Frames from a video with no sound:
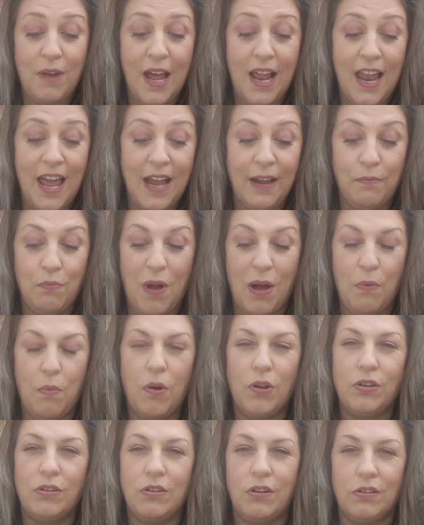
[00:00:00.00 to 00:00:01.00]
really, well,
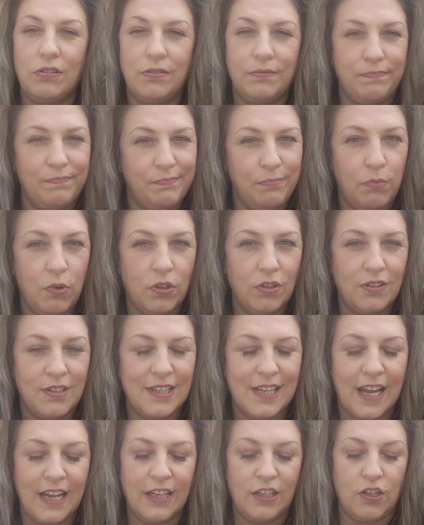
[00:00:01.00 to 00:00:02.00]
one dud, one
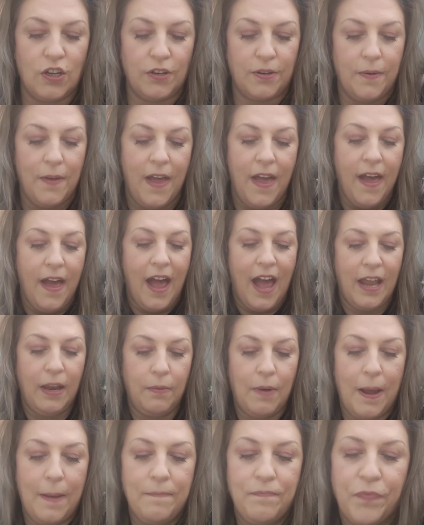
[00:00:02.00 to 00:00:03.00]
slight dud.
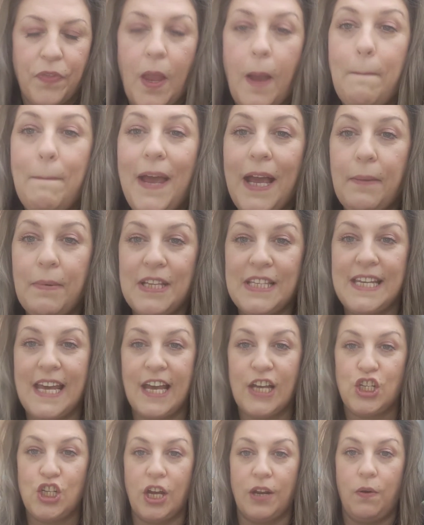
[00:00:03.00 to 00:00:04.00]
Anyway,
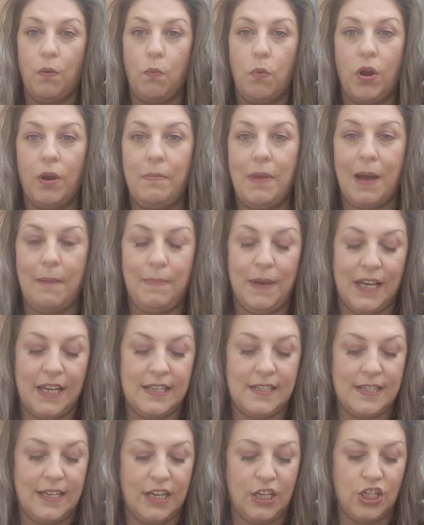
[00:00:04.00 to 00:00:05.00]
pigmentation, one of my
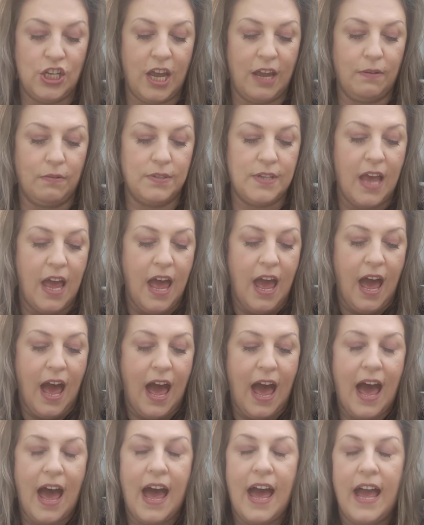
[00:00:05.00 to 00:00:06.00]
biggest issues.
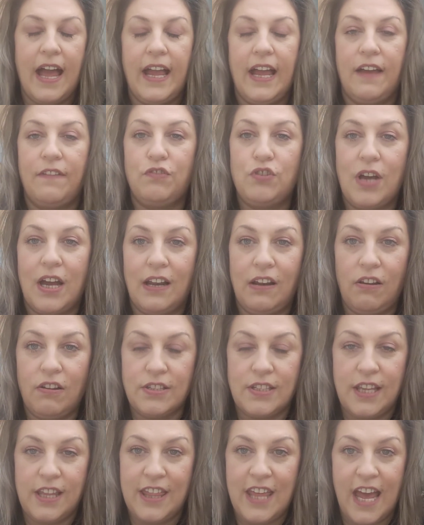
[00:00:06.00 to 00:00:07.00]
I have tried
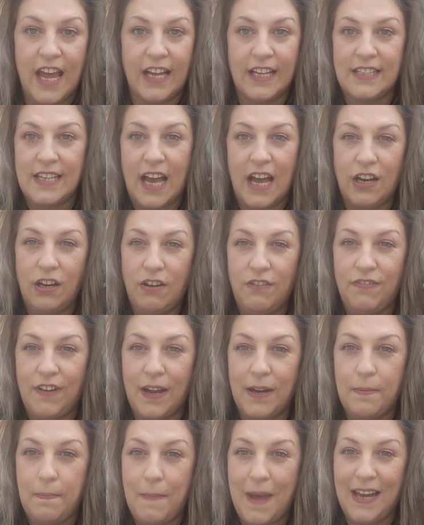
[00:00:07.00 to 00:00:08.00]
lots of things. I don't
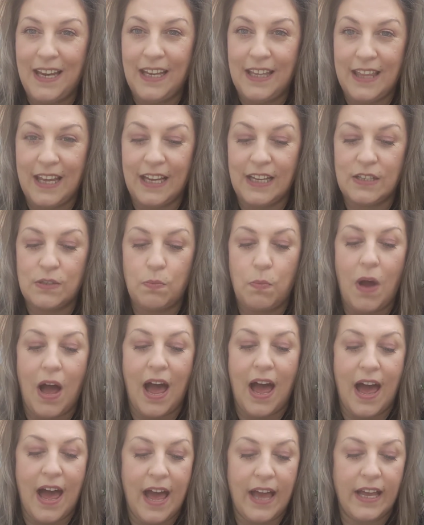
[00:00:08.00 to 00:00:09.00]
find many things
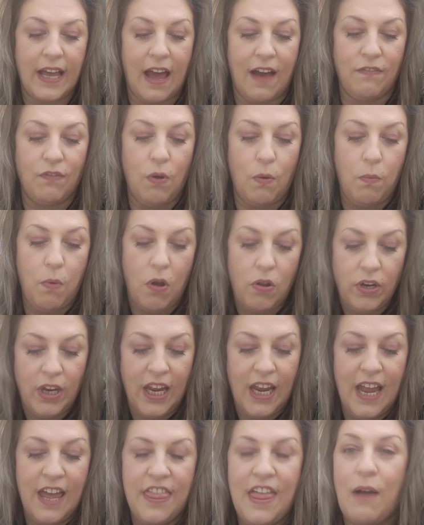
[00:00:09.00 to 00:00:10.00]
work. I've got one
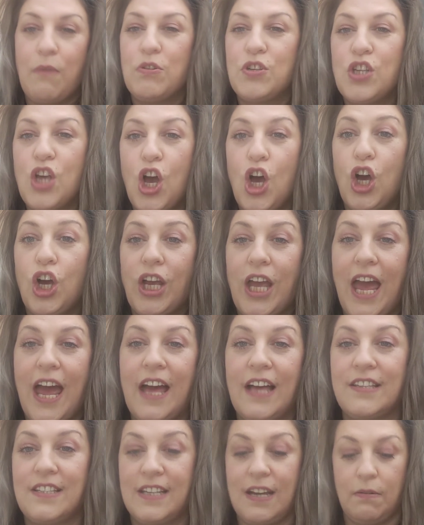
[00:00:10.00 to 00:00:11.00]
here that was okay.
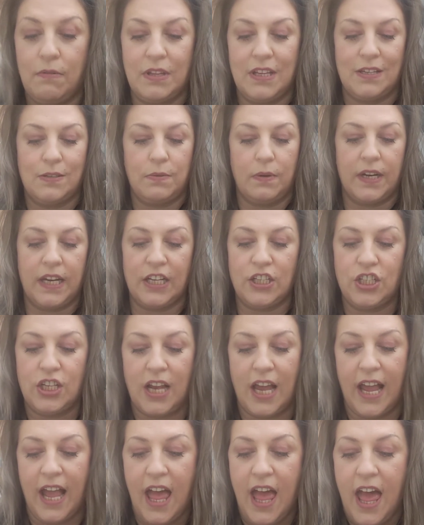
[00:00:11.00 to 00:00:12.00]
I'll start with this one
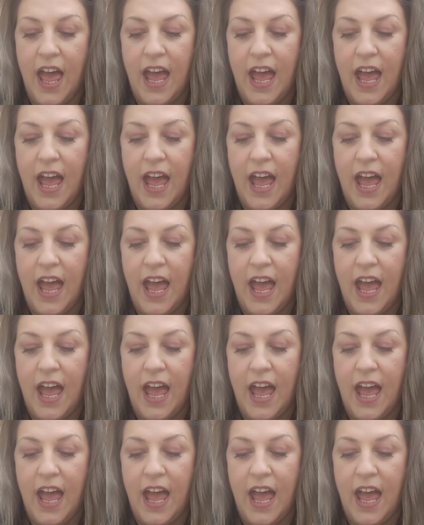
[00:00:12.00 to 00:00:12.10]
actually.